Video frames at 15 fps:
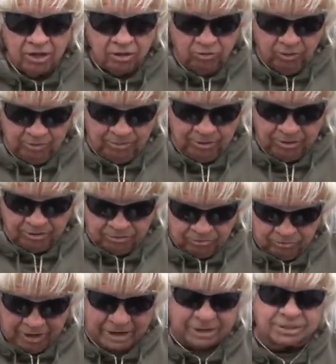We built
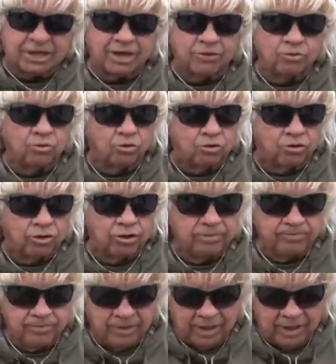racks out of wood,